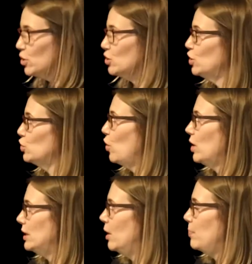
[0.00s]
I'm just going to
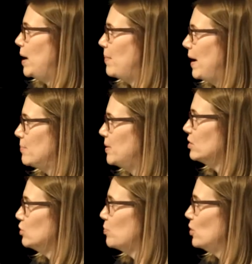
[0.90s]
talk a little bit about the
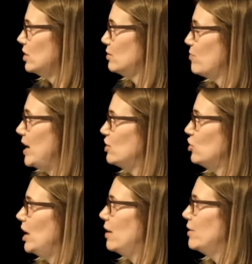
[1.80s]
business process
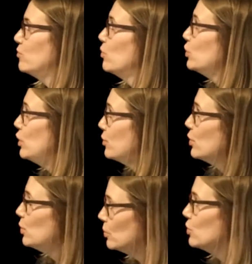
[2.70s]
re-engineering and run you
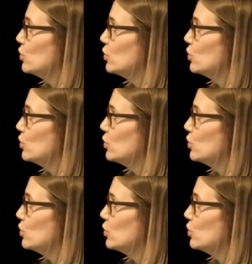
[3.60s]
through